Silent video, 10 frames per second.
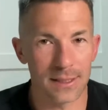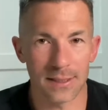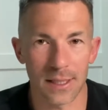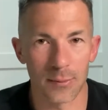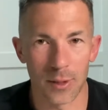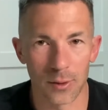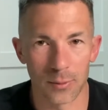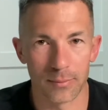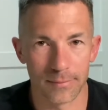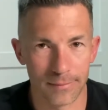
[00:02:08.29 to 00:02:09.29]
That's going to be a huge
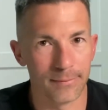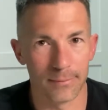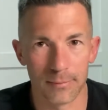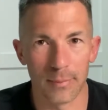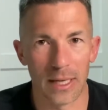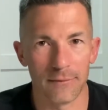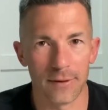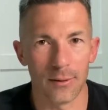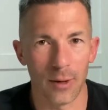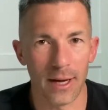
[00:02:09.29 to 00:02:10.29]

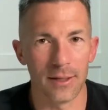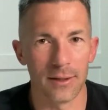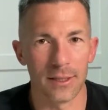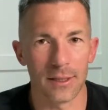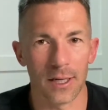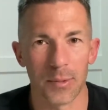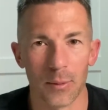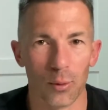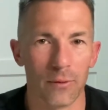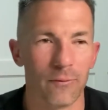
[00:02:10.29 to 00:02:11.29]
benefit, right? You need to talk to people
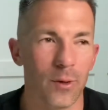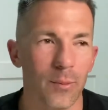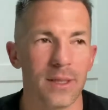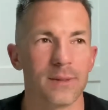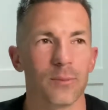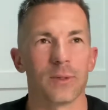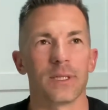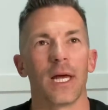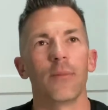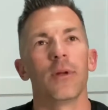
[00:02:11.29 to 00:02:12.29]
more than 40 minutes most of the time.